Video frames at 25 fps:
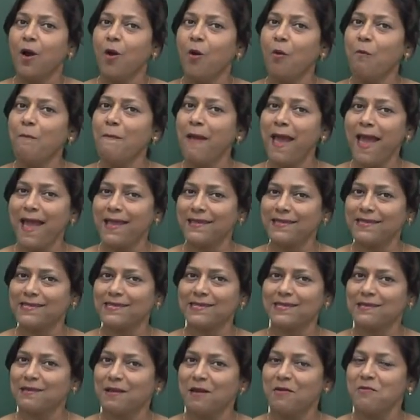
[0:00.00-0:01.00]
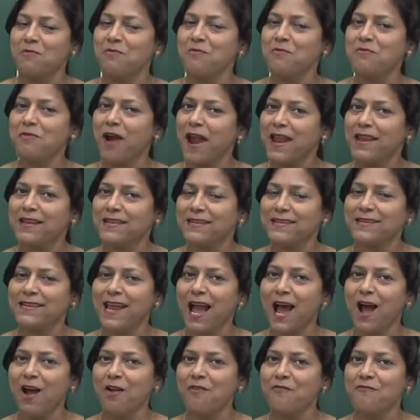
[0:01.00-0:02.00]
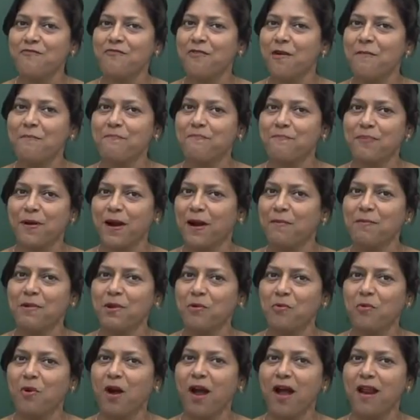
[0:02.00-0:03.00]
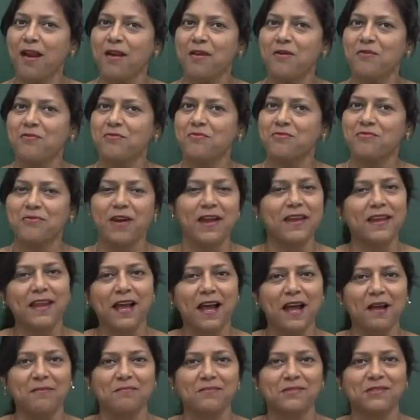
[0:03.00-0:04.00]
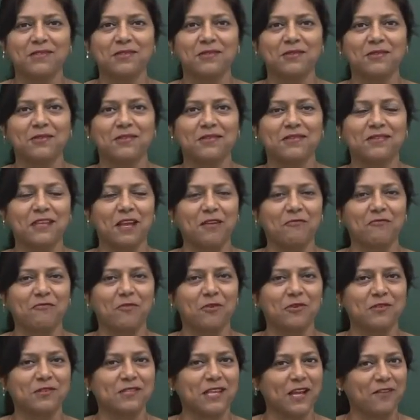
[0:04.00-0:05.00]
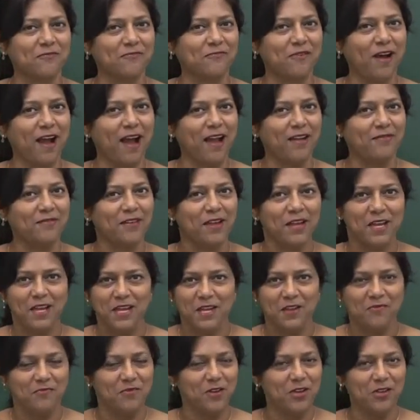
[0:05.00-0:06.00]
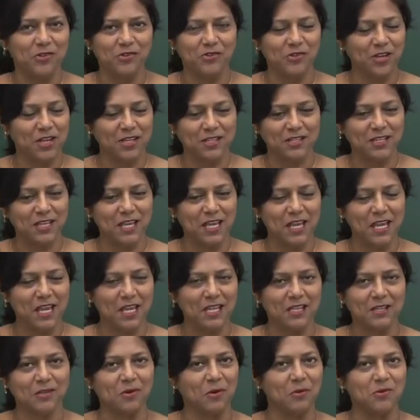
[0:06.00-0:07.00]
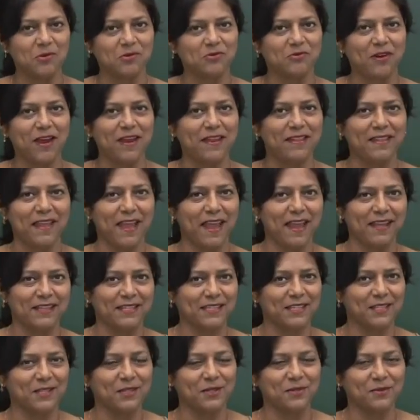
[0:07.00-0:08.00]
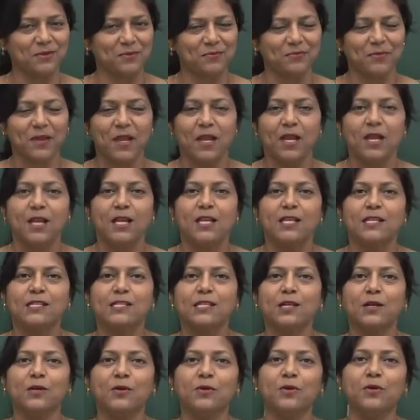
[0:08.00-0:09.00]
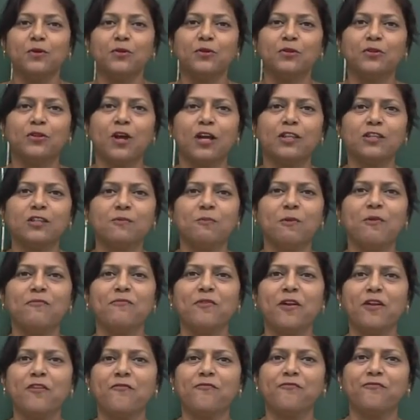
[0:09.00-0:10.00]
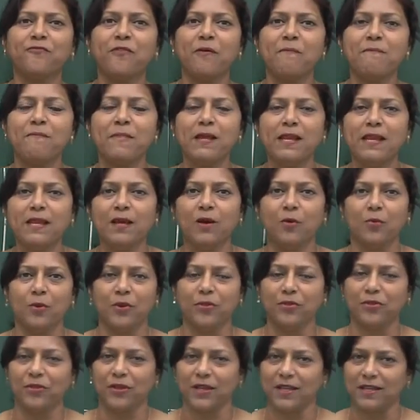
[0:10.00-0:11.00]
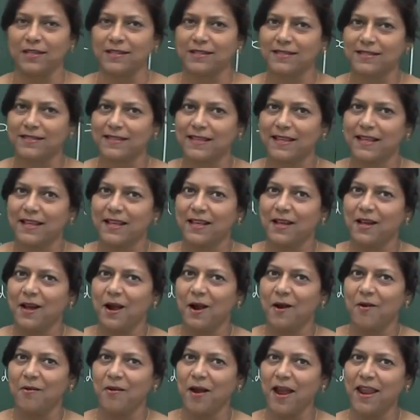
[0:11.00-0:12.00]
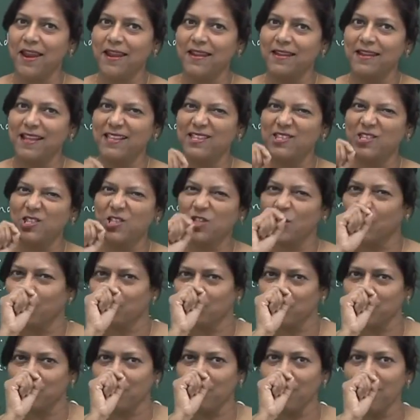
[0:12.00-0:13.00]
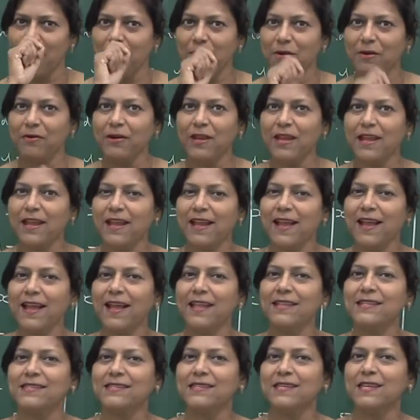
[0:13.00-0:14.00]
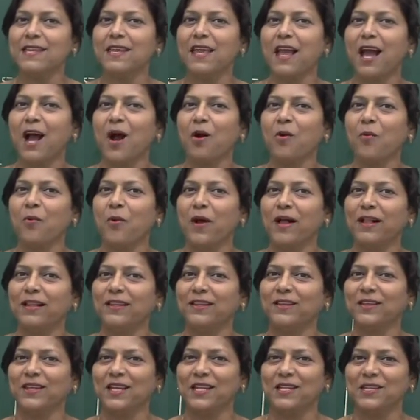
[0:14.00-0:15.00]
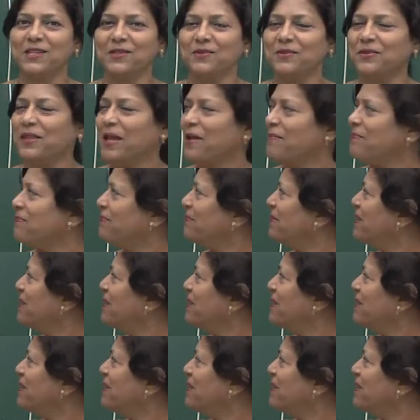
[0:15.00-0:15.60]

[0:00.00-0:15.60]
maths right down from primary 1 right up to sec 4, sec 5. If you're at JC, it goes right there too. So you've got to be very familiar with things. All right, let's jog to your memory and see how well you can do them.